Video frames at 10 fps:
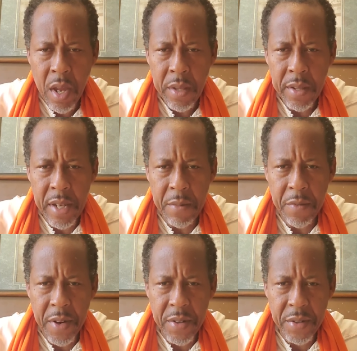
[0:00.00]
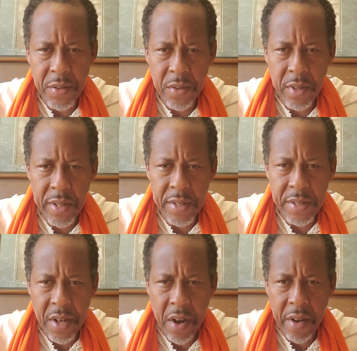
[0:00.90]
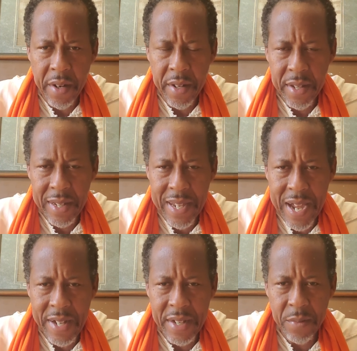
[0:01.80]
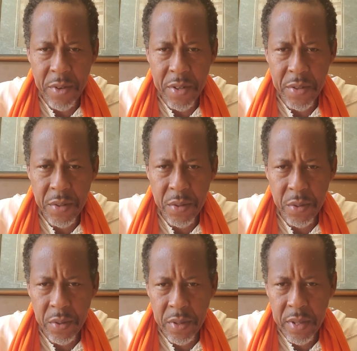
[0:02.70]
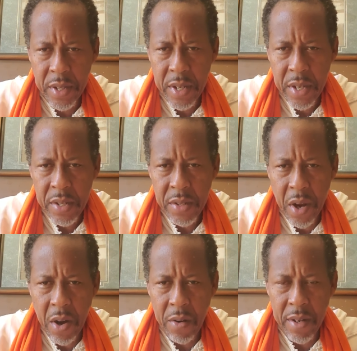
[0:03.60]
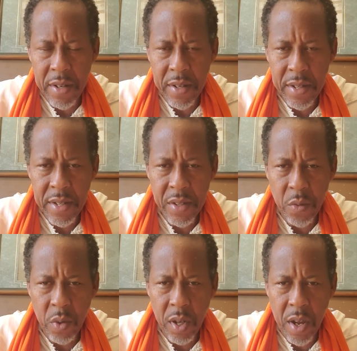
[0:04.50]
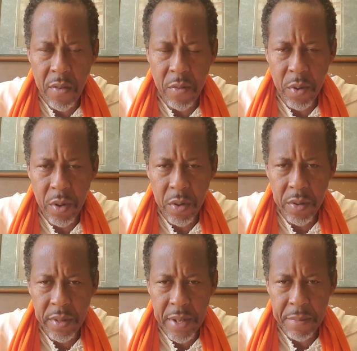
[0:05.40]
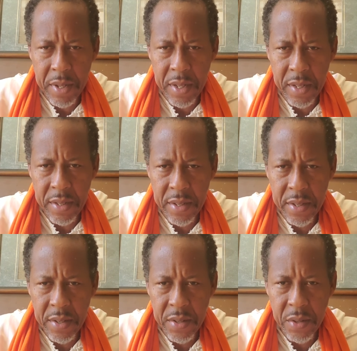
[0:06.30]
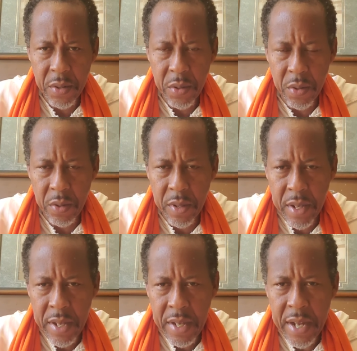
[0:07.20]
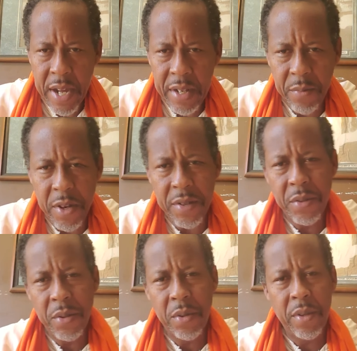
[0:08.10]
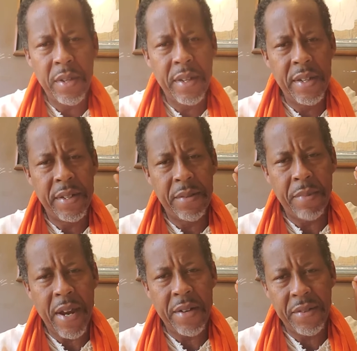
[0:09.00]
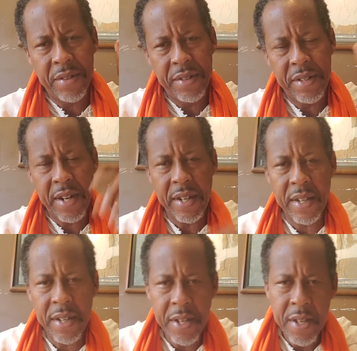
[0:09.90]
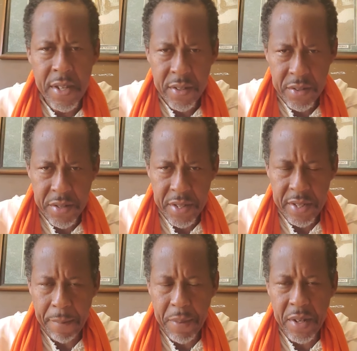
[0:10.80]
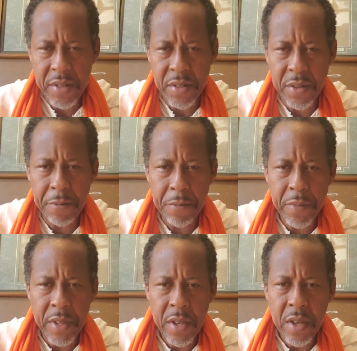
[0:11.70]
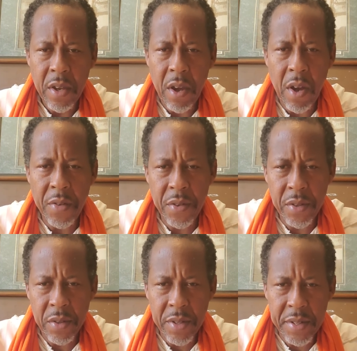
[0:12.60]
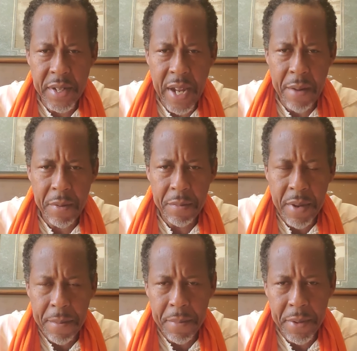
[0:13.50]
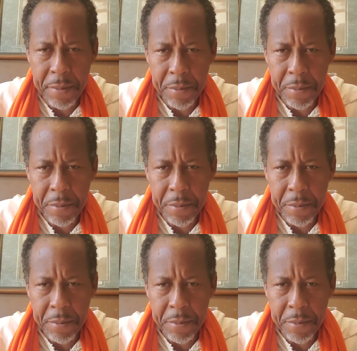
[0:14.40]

The name of our school is Darrah, Khadim, Rasool. Darrah is a Wolof word that means school. Khadim Rasool is the master, the sheikh you see in the picture, also known as Sheikh Ahmad Bamba.